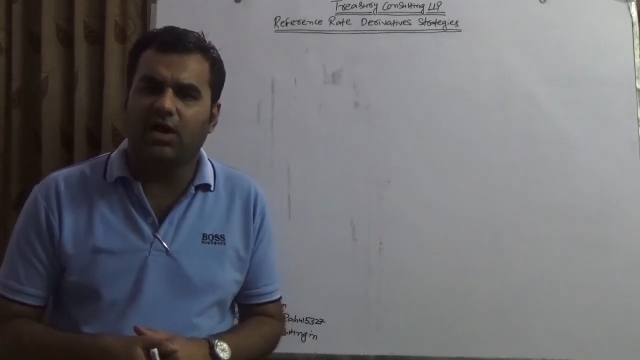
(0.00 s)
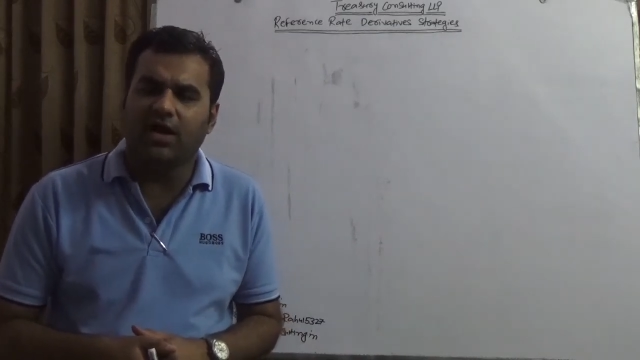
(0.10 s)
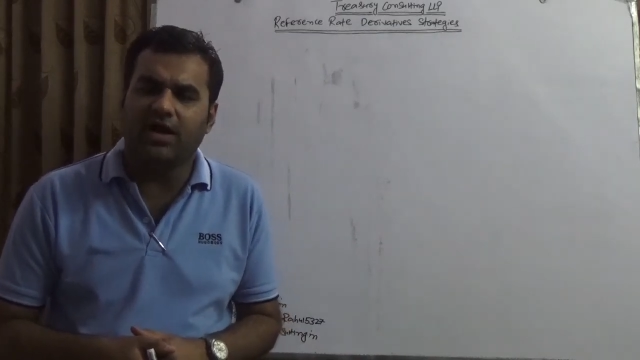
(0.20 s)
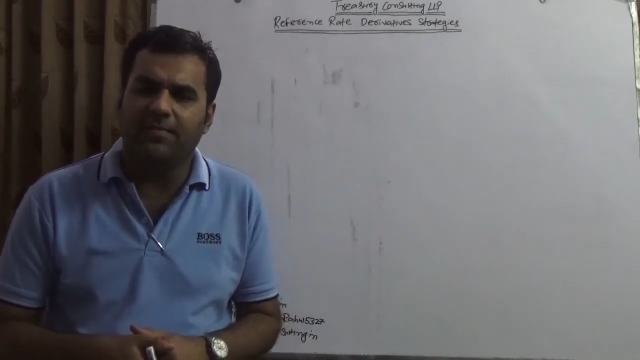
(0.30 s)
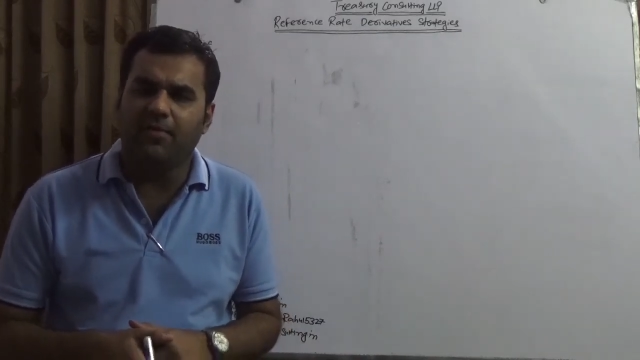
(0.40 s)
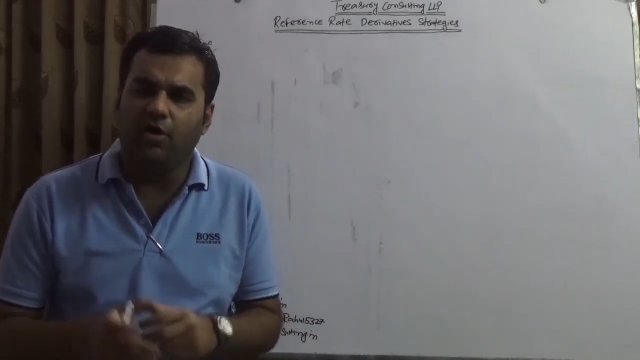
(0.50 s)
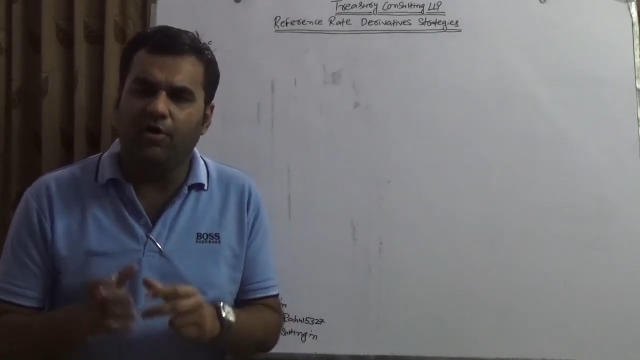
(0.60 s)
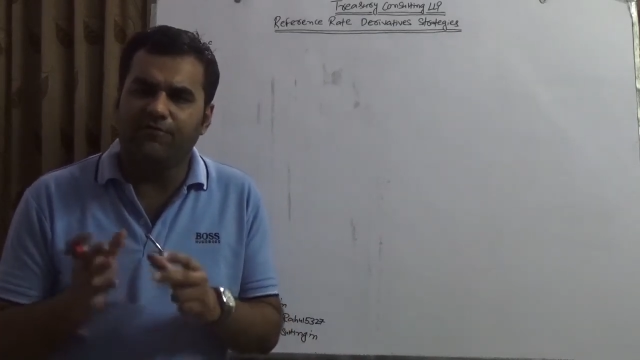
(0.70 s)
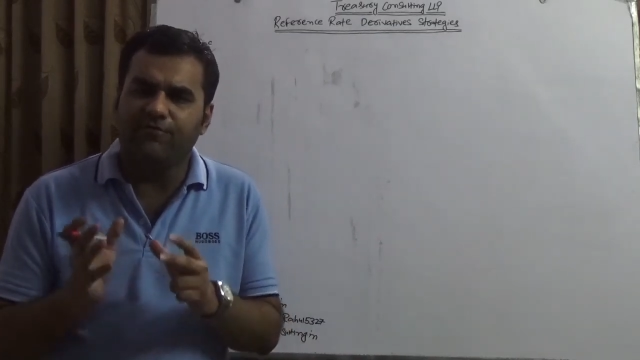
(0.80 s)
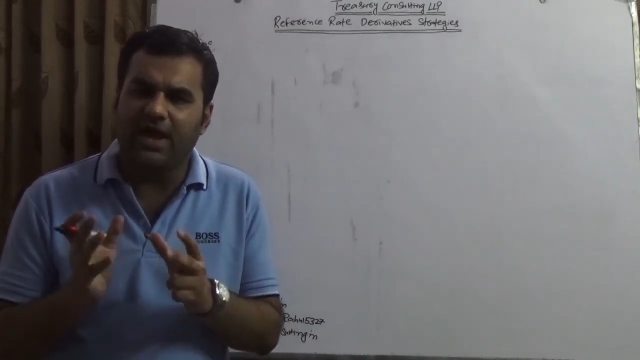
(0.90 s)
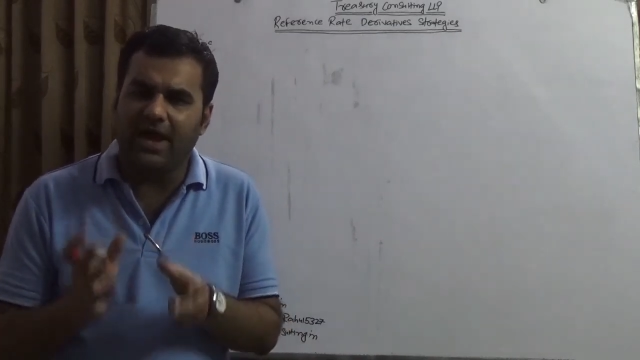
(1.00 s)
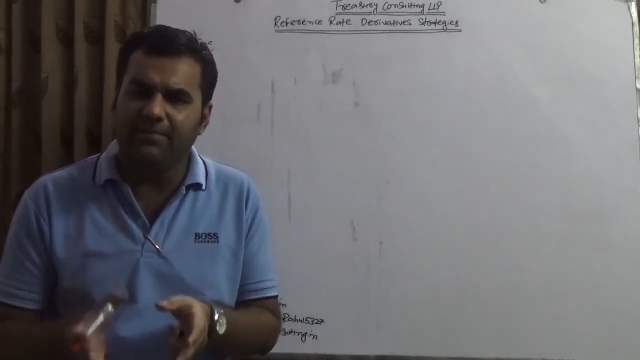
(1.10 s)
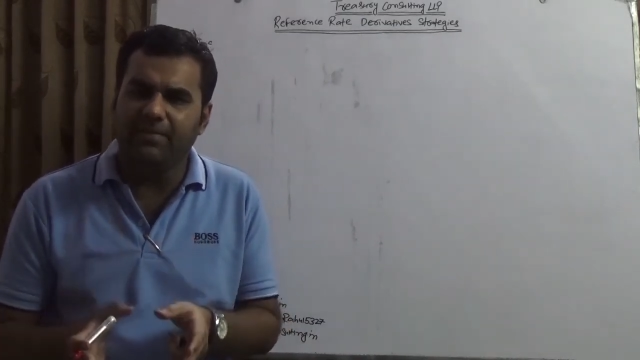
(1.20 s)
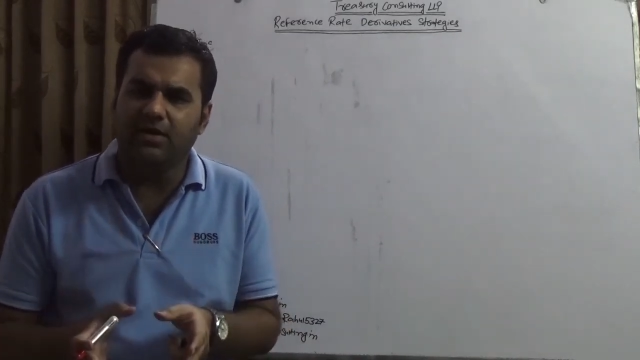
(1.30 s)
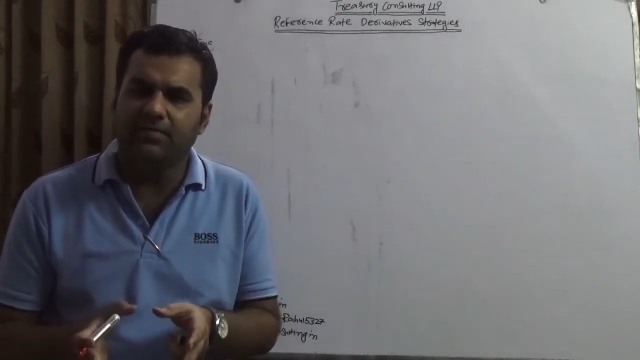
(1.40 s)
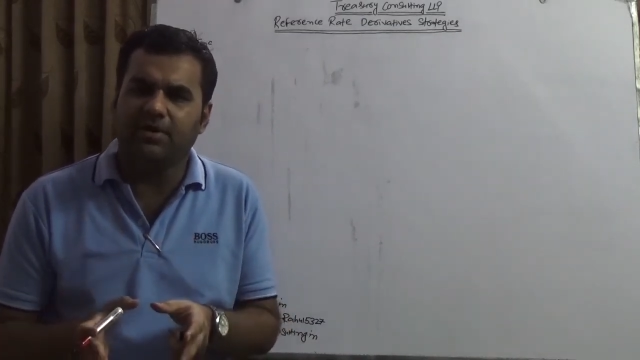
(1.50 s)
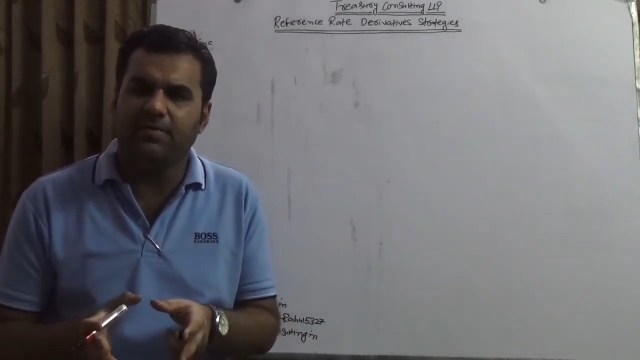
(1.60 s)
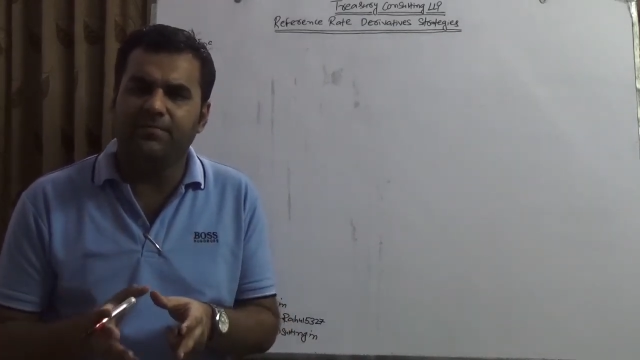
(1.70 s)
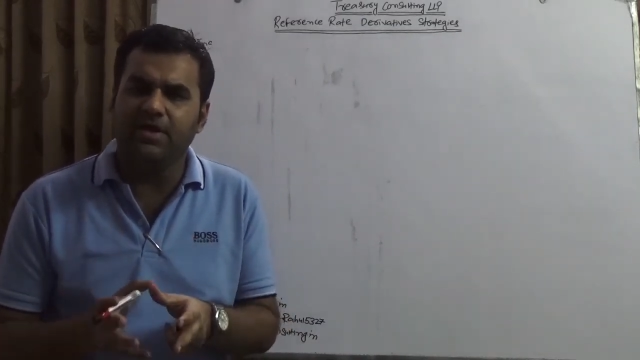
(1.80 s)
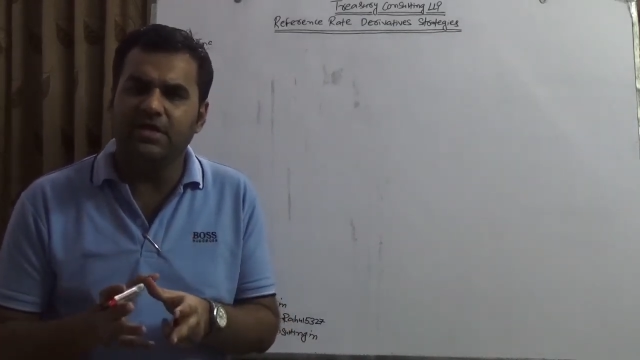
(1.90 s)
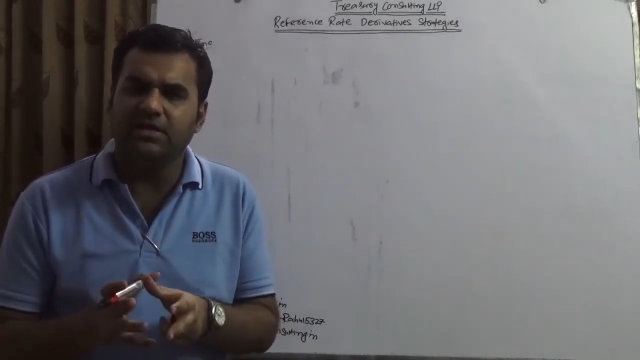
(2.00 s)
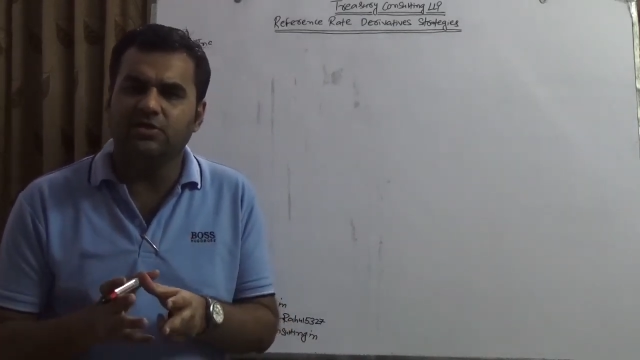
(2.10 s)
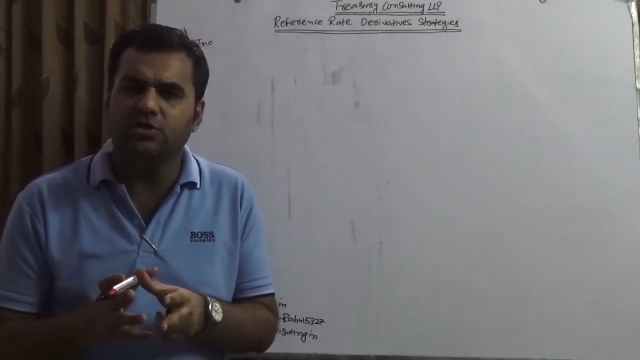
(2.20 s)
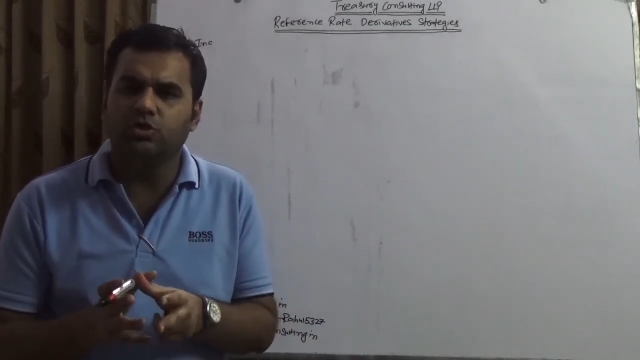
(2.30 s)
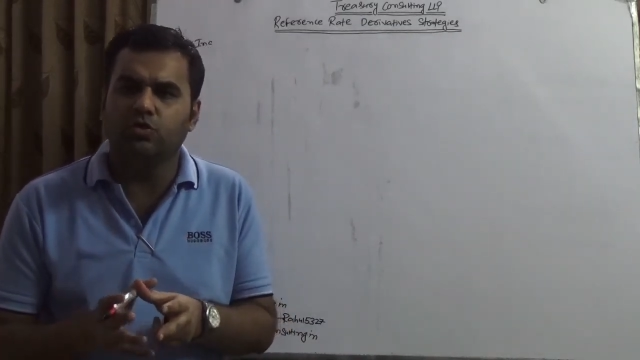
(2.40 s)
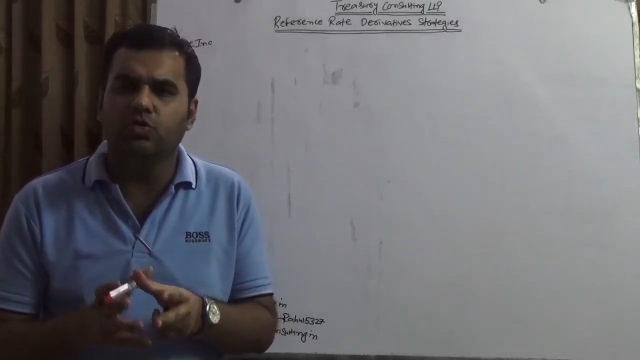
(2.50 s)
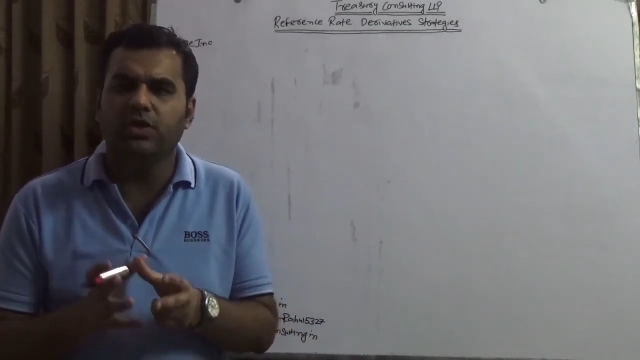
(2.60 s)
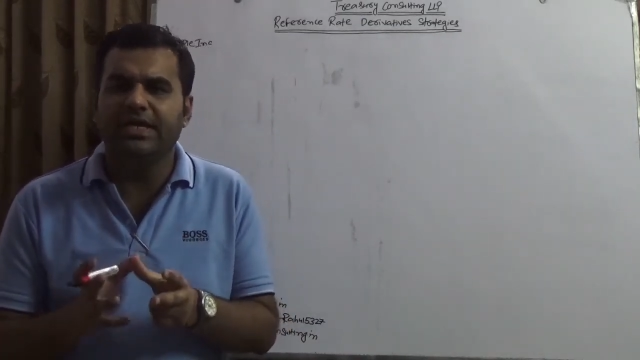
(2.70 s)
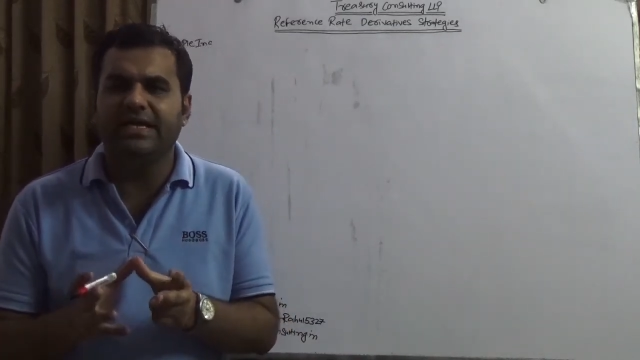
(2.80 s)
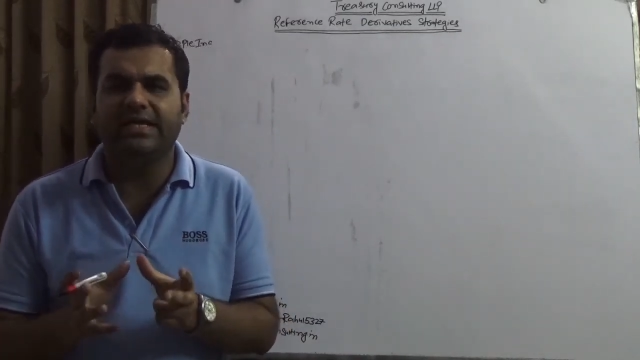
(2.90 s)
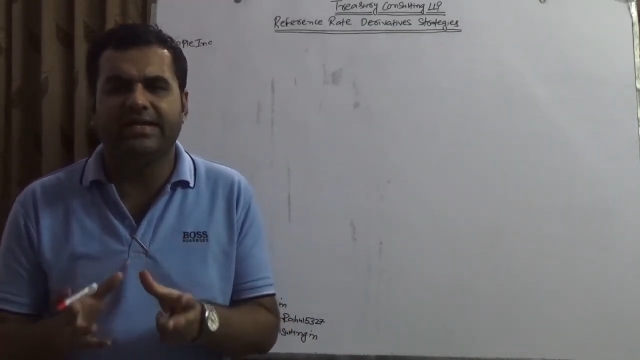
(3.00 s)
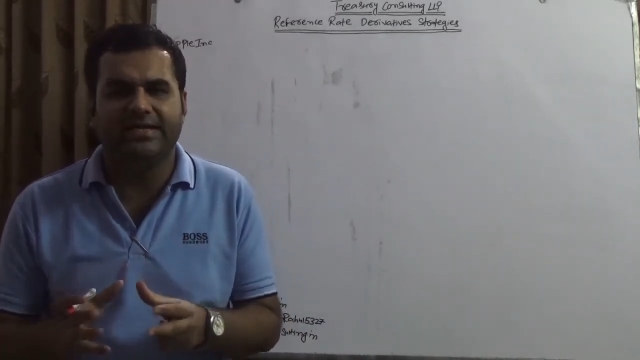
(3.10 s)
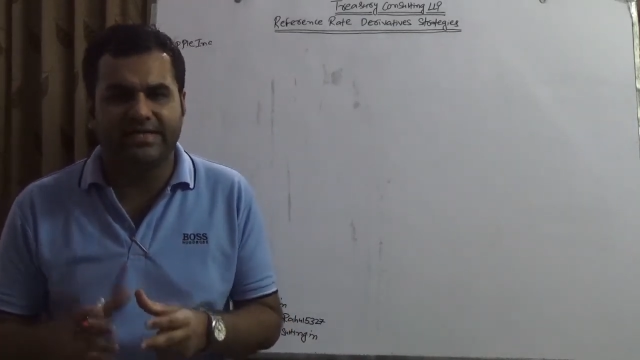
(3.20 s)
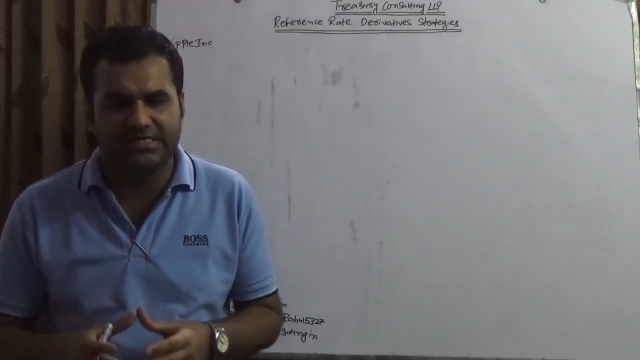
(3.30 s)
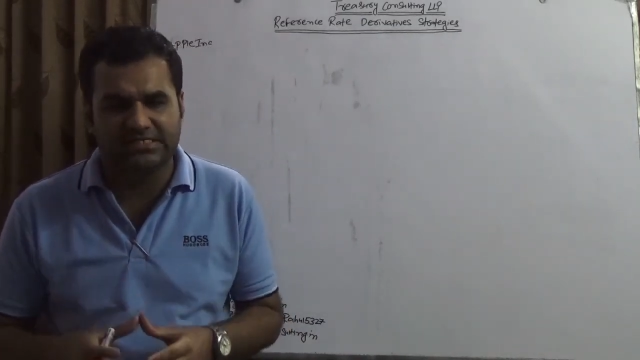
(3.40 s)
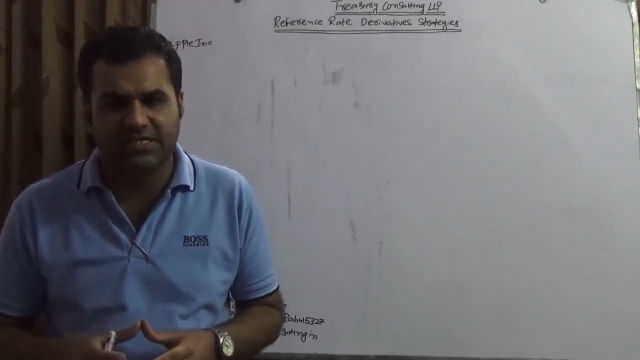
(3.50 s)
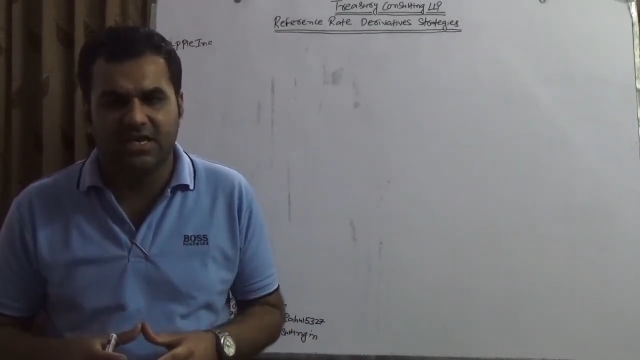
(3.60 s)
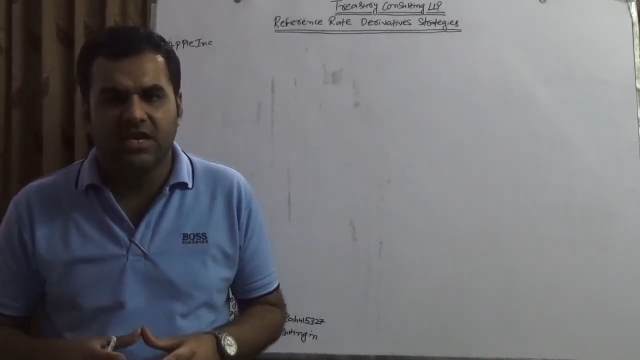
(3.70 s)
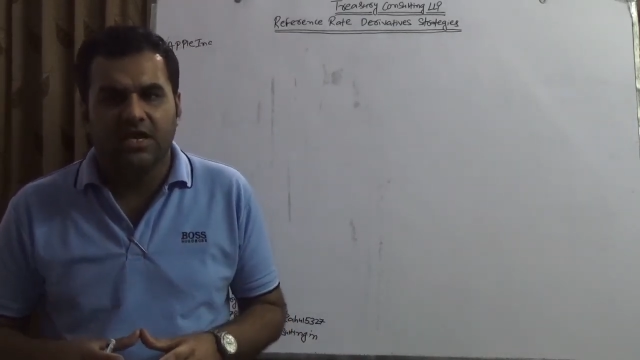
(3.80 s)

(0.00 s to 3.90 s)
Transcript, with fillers: a cup of Apple comparing the two legal entities.